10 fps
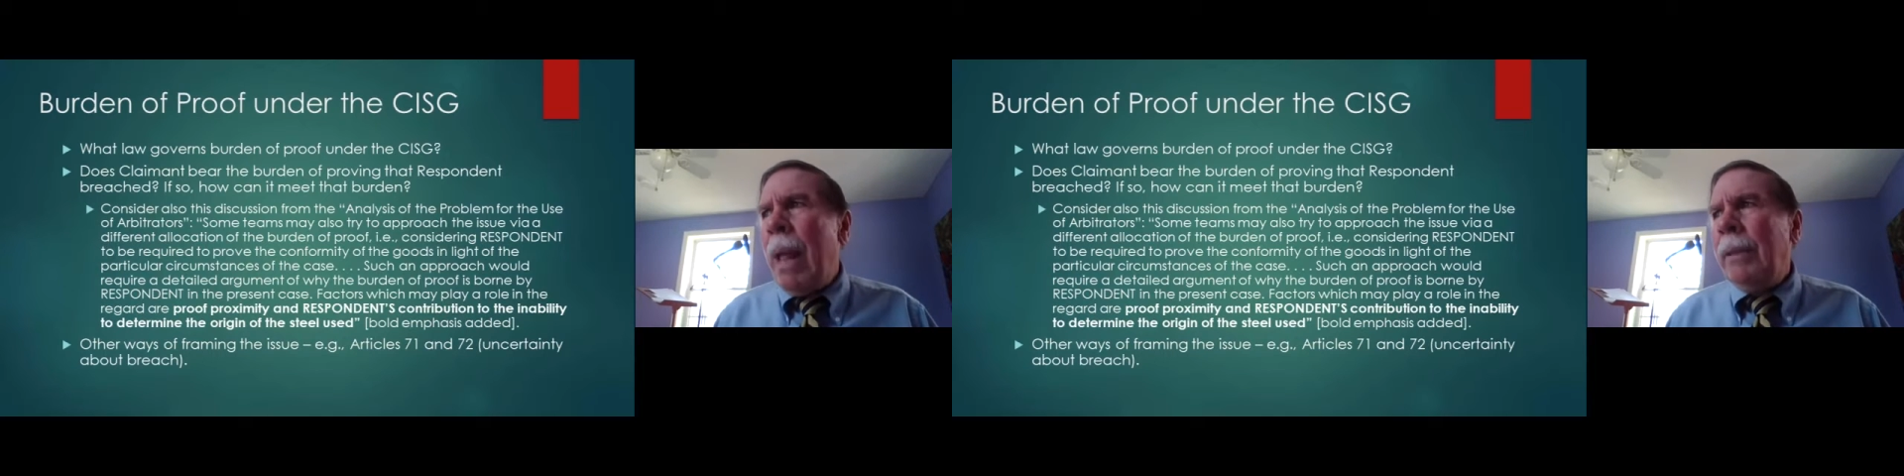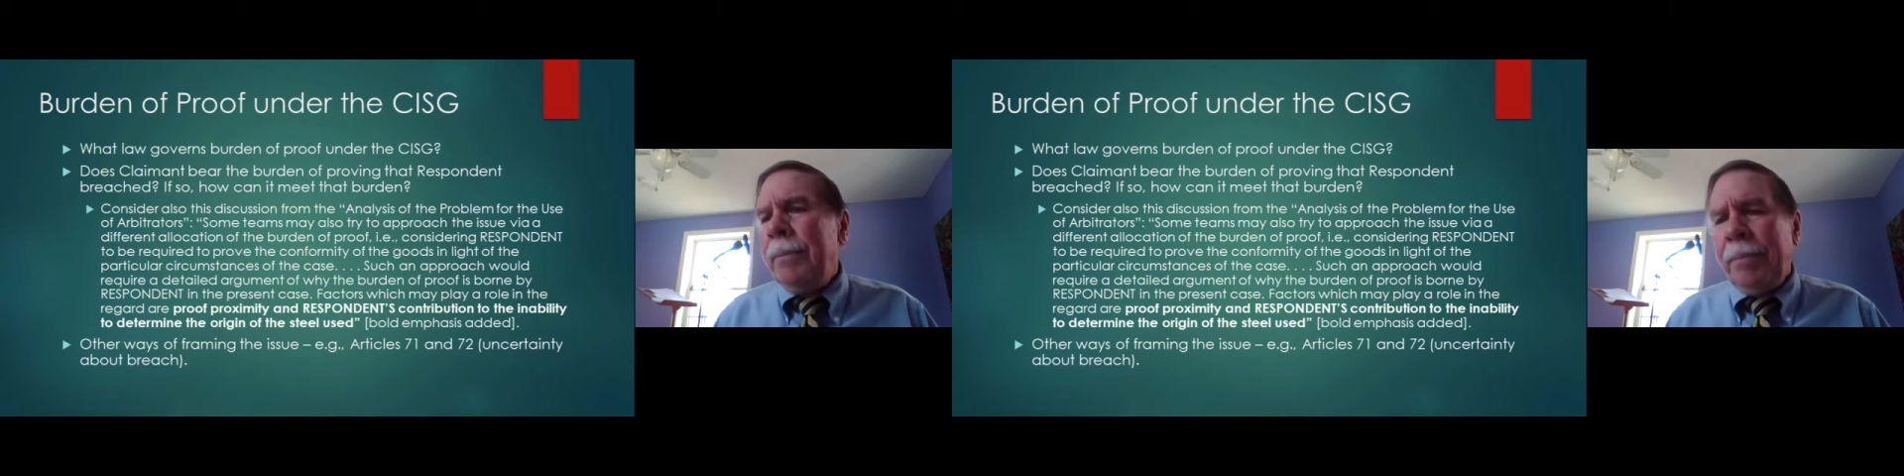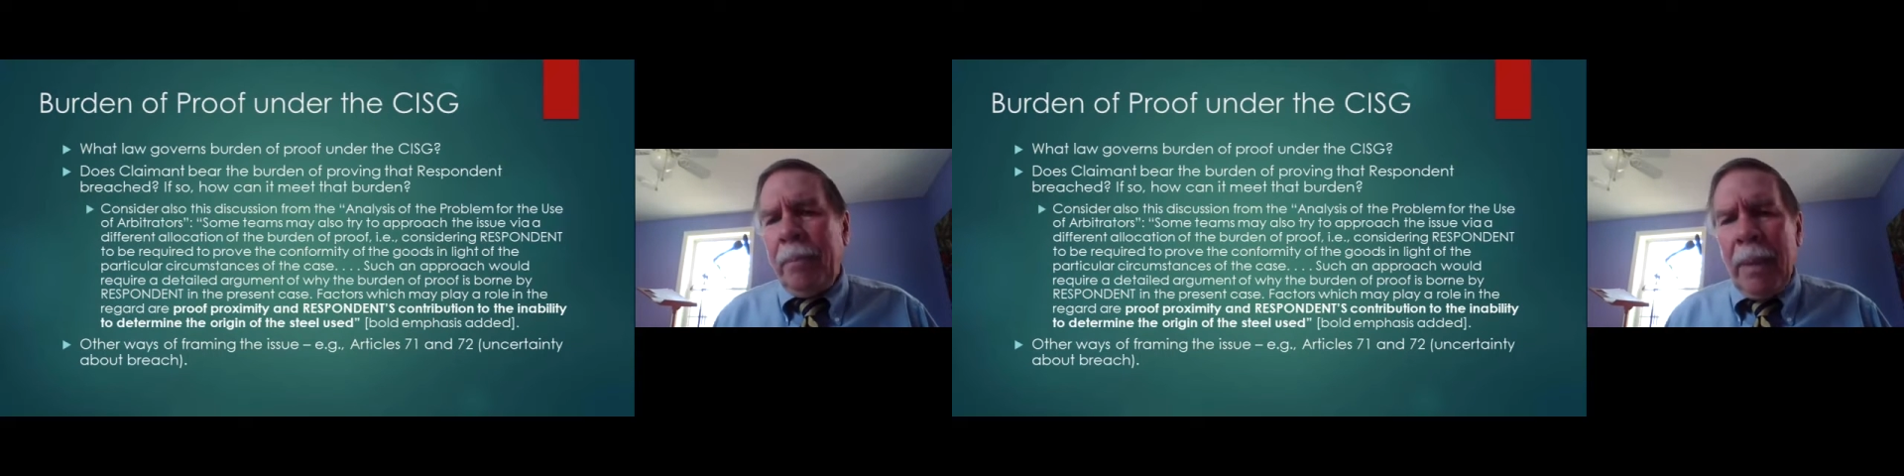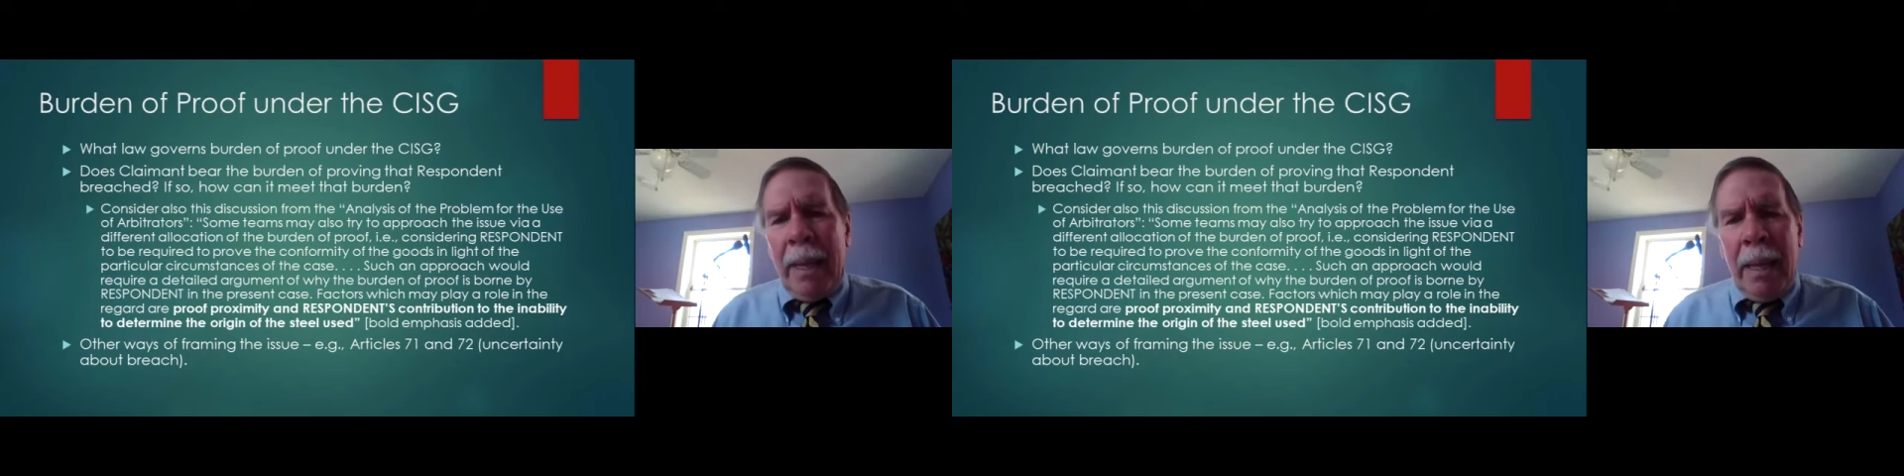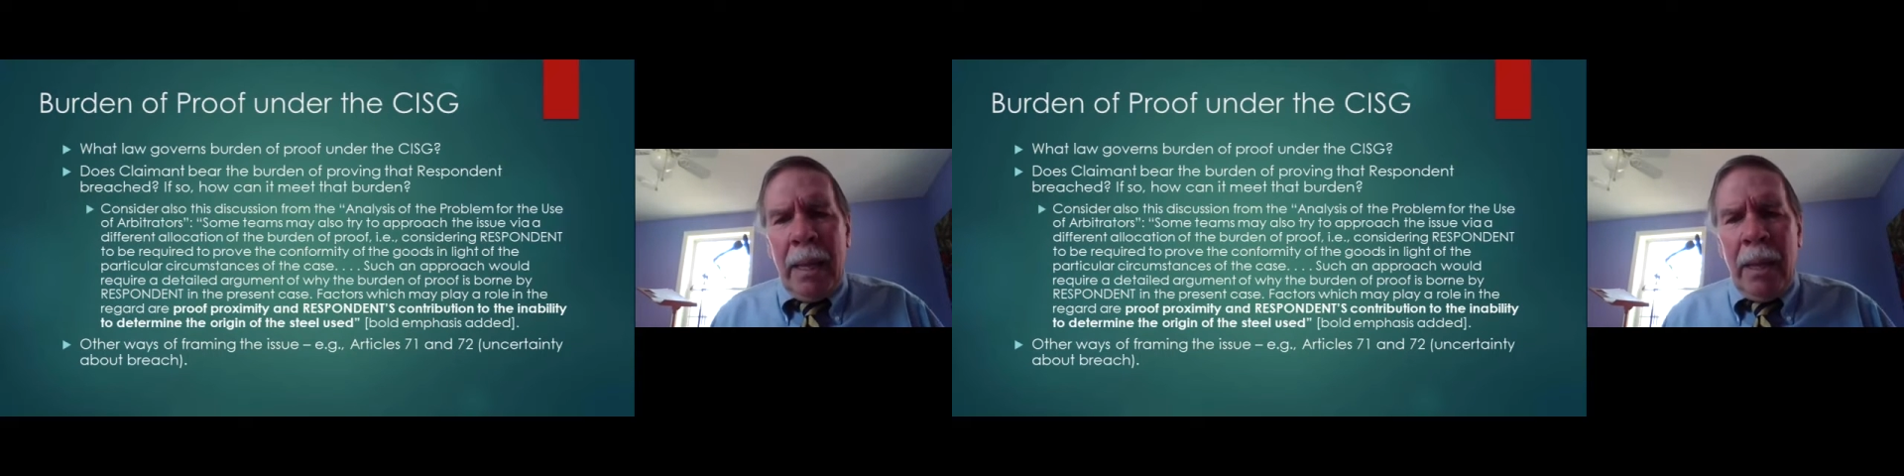Well,
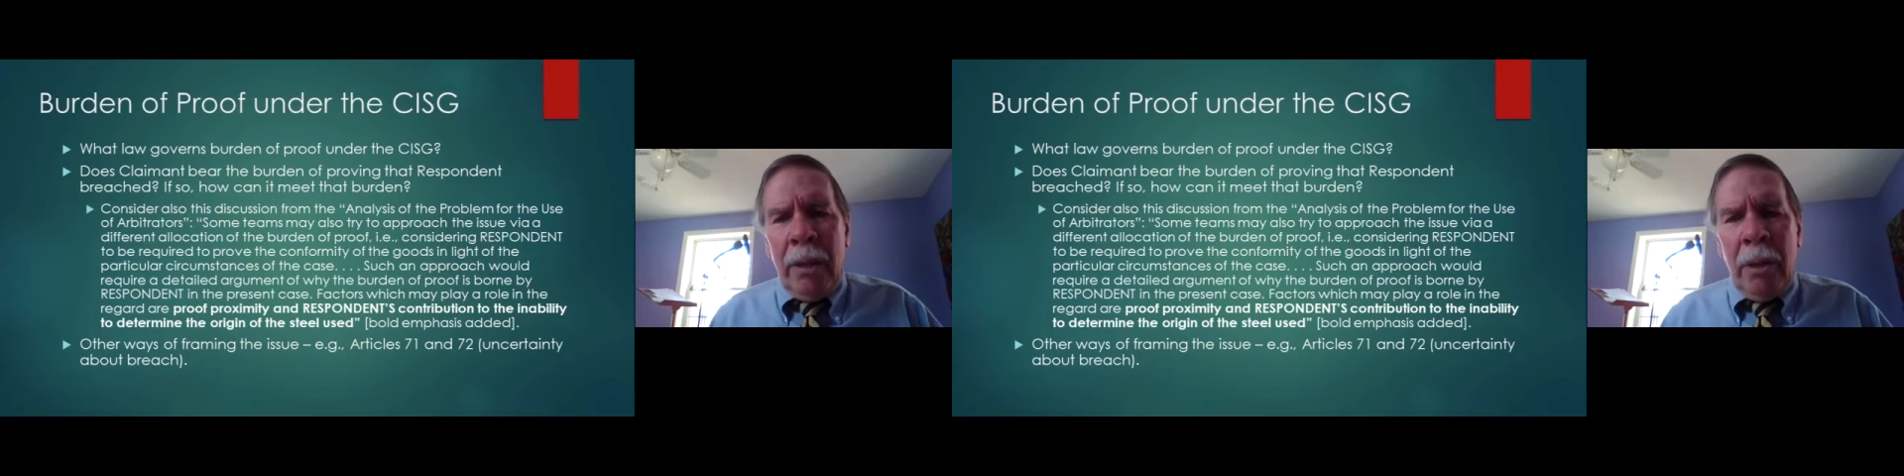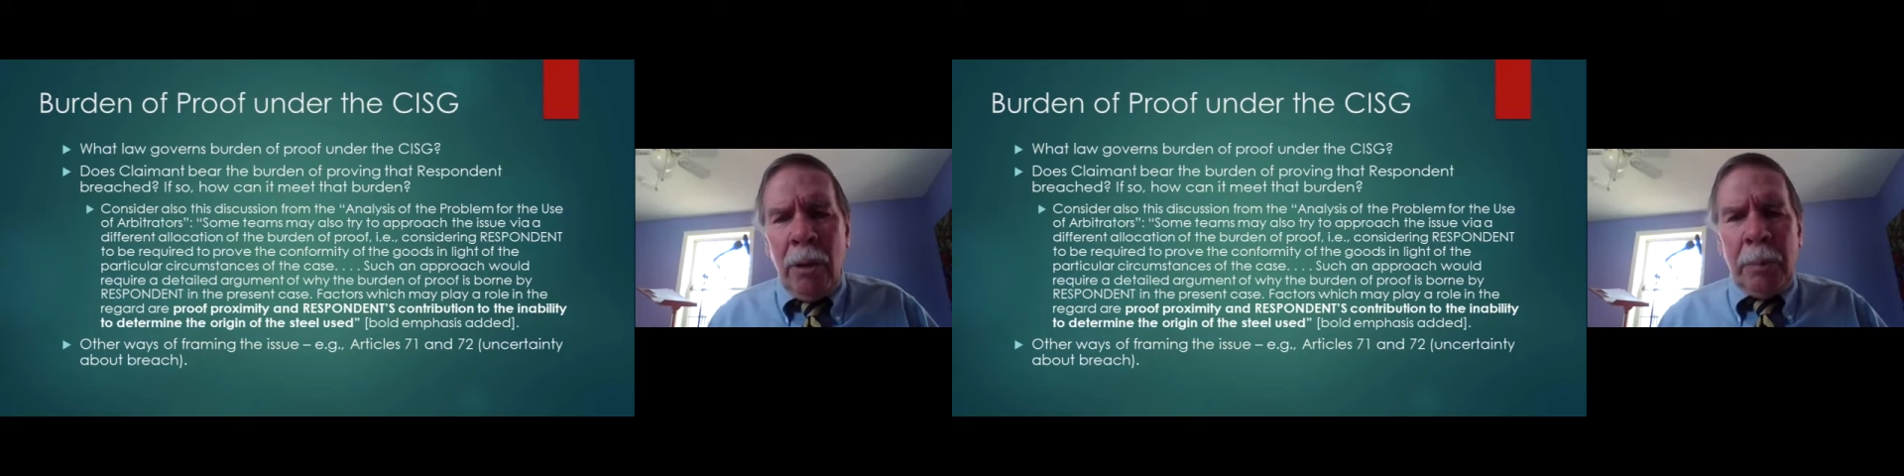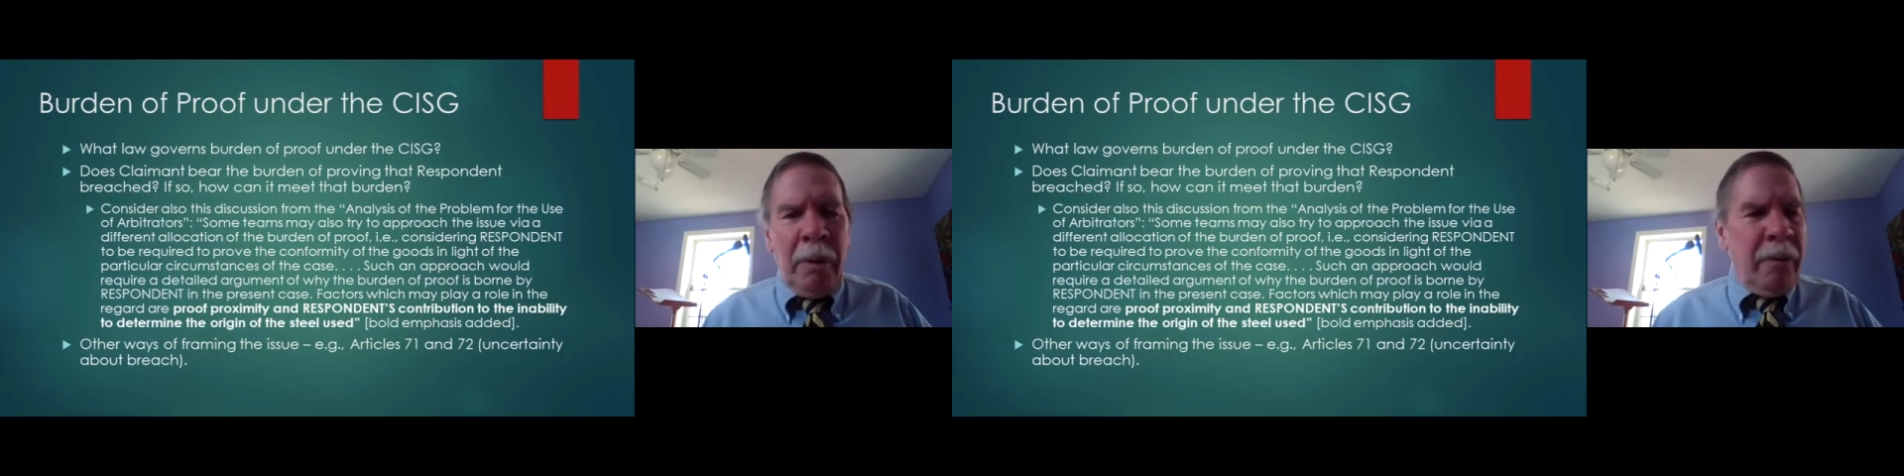those